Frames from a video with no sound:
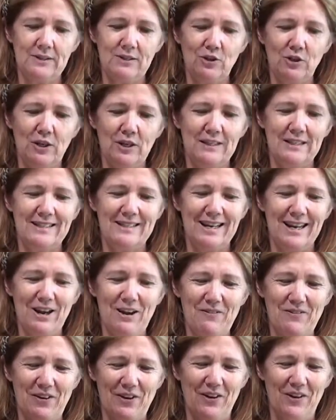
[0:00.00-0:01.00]
You can see I've
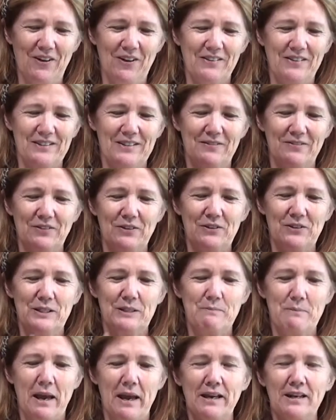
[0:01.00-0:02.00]
got lots of loose
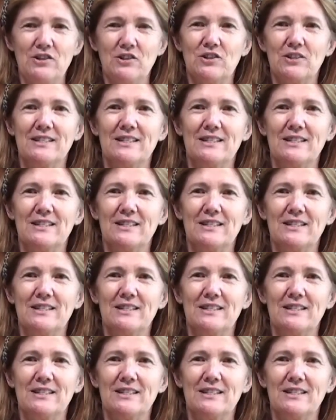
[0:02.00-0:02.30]
pages